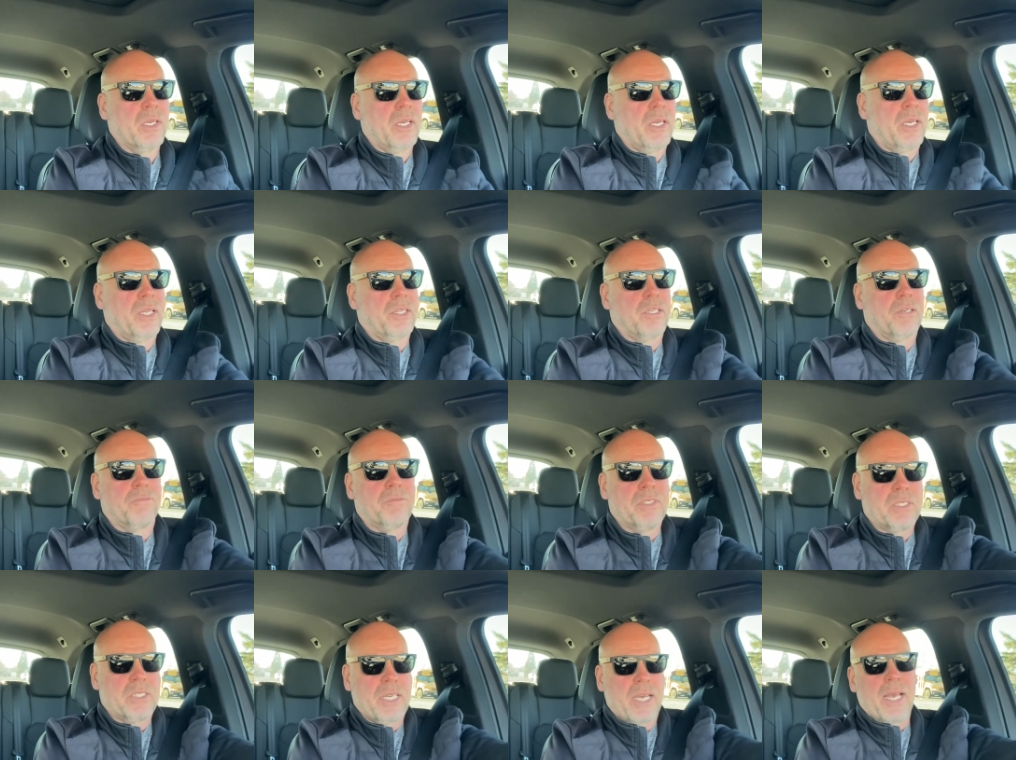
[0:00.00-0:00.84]
and they're
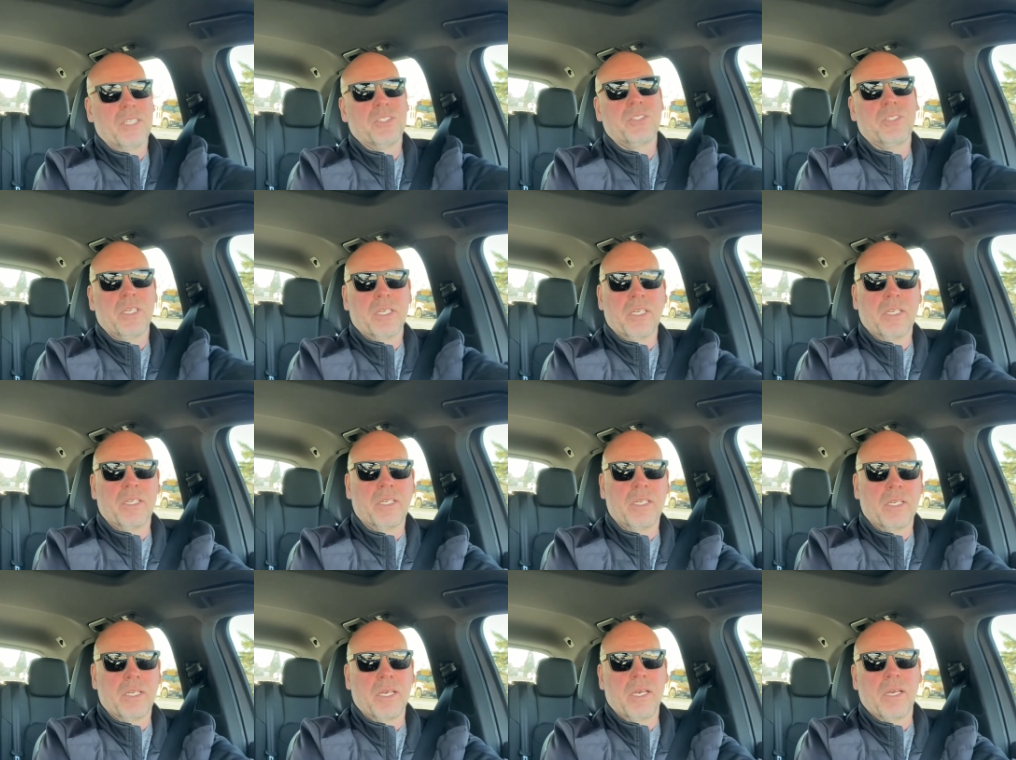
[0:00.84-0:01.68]
fantastic
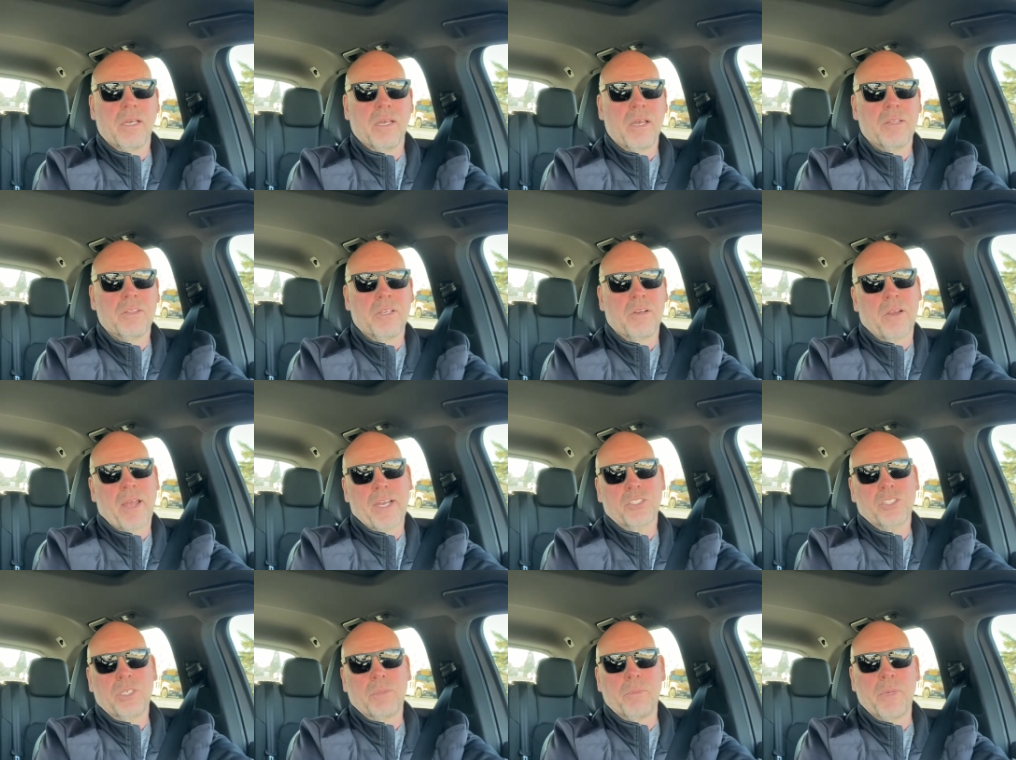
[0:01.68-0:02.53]
and uh, they're
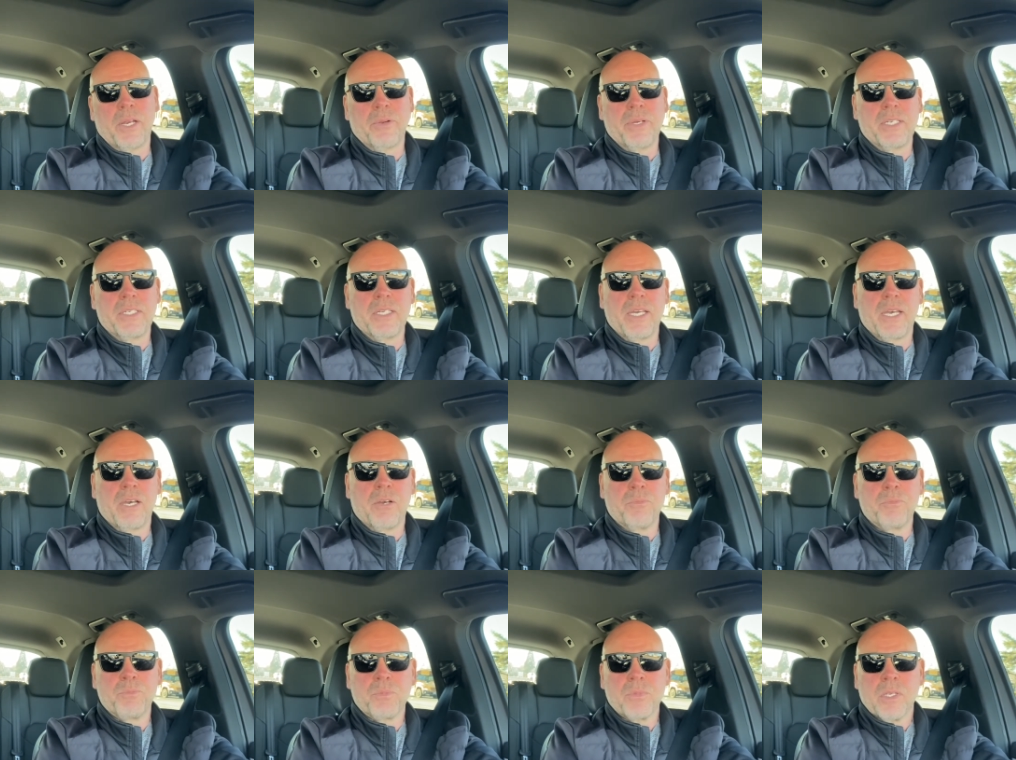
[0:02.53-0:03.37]
actually married
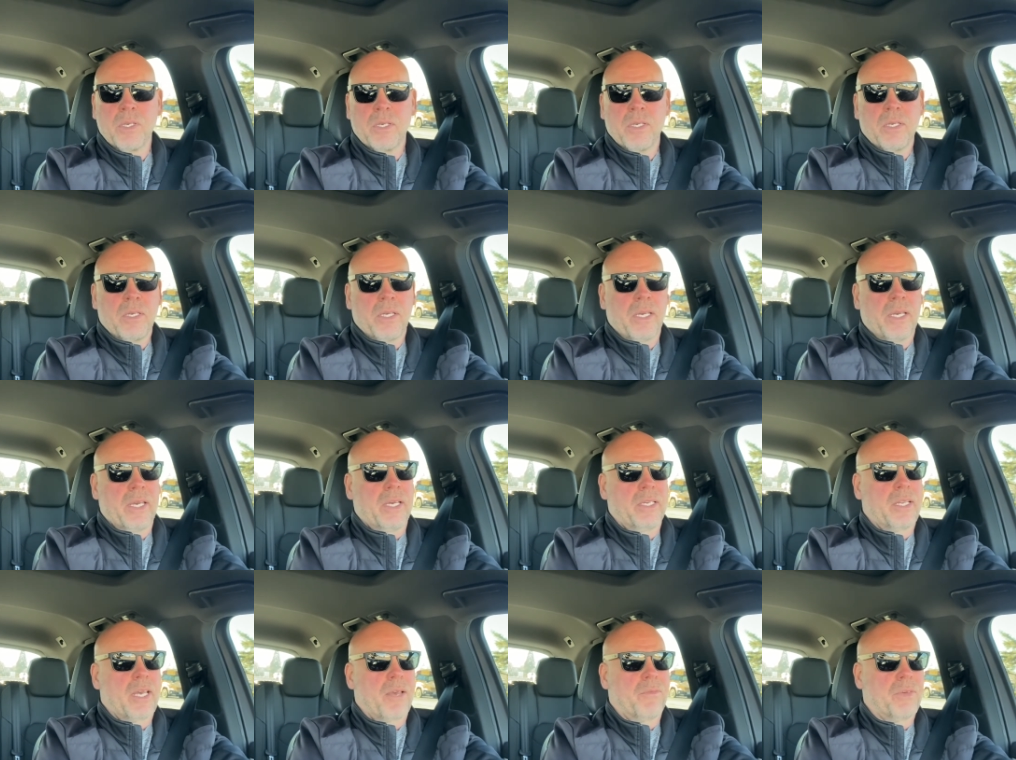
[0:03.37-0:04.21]
now
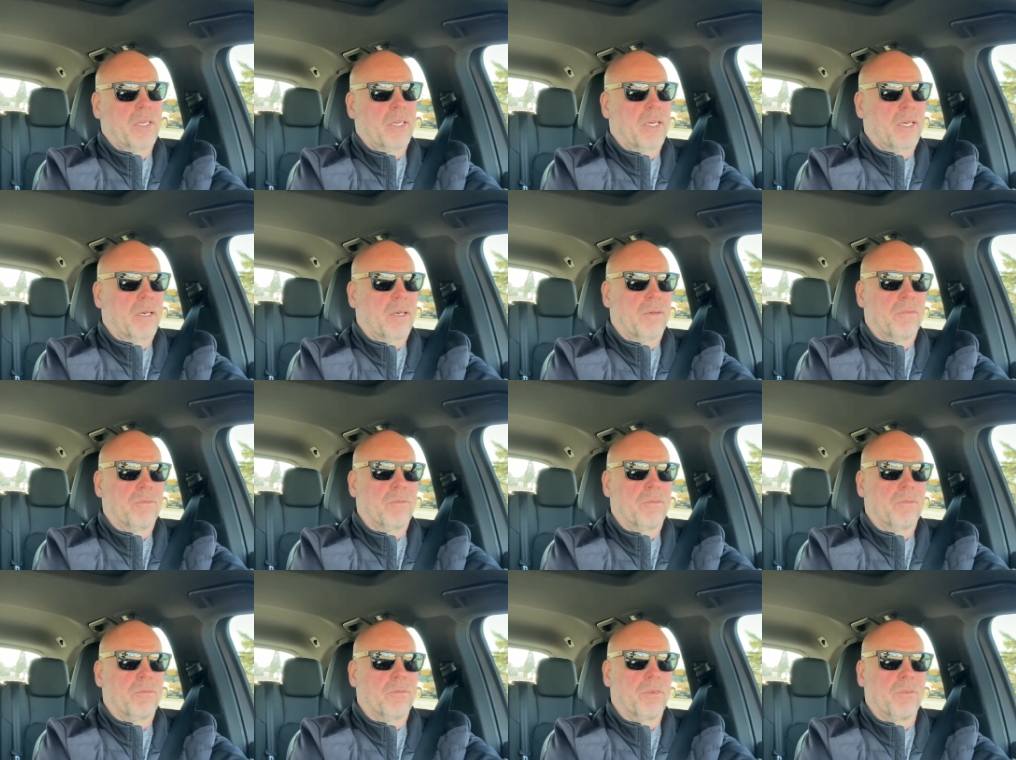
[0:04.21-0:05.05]
and having a
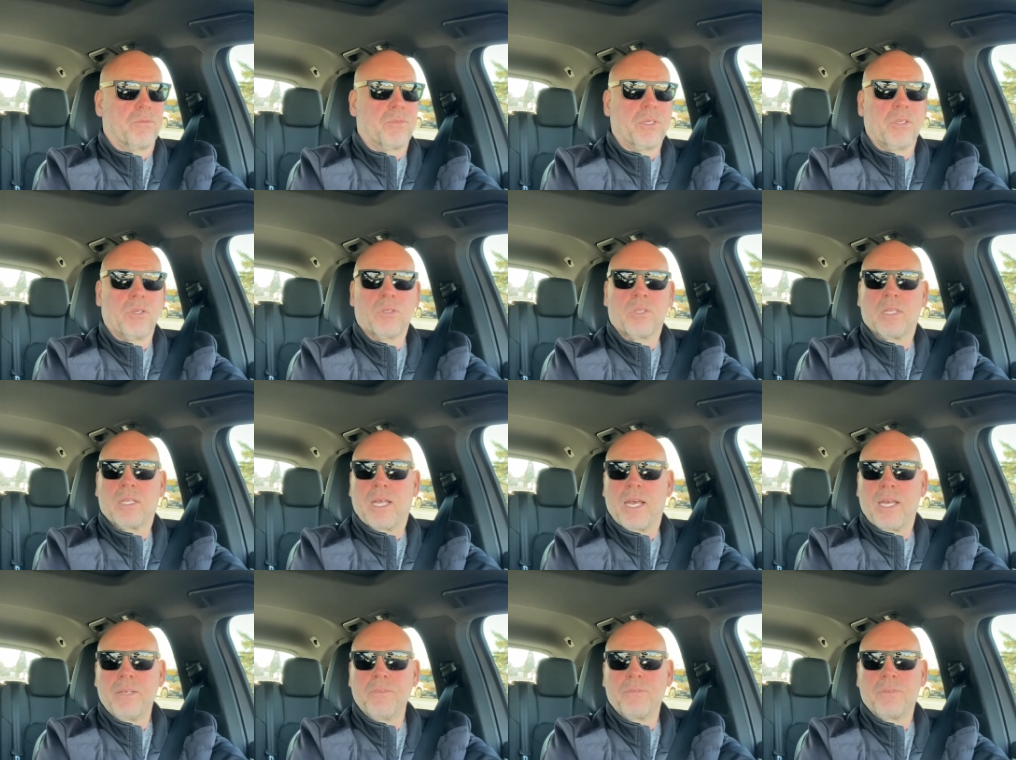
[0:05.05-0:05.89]
fulfilled
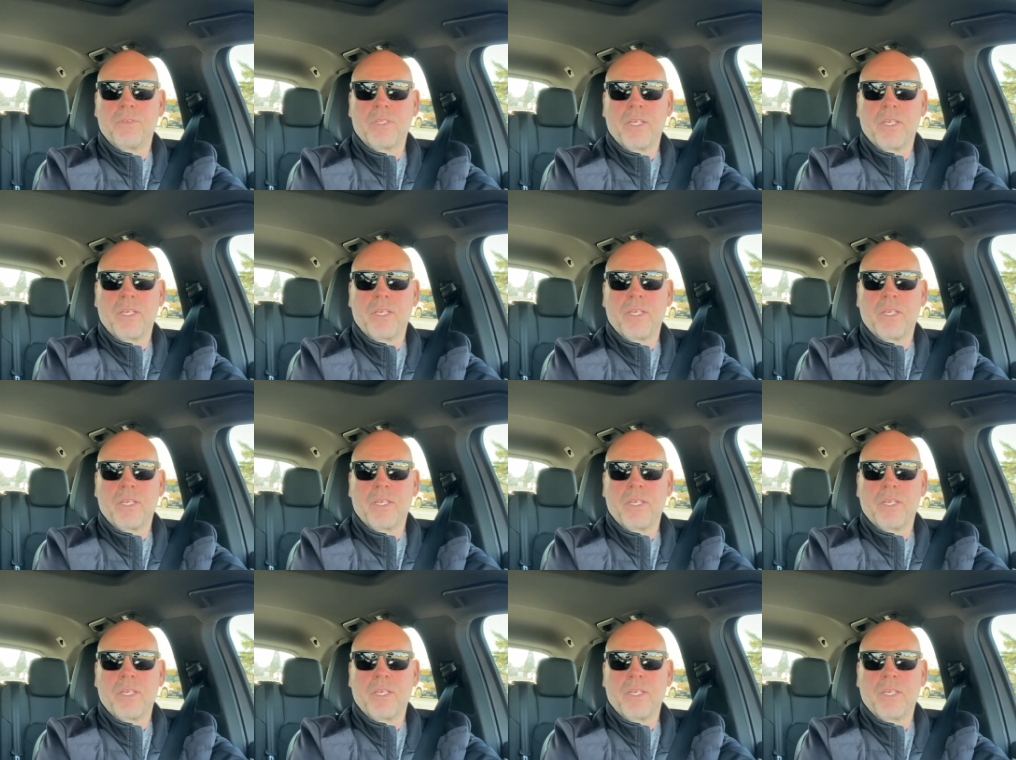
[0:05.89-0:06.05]
life.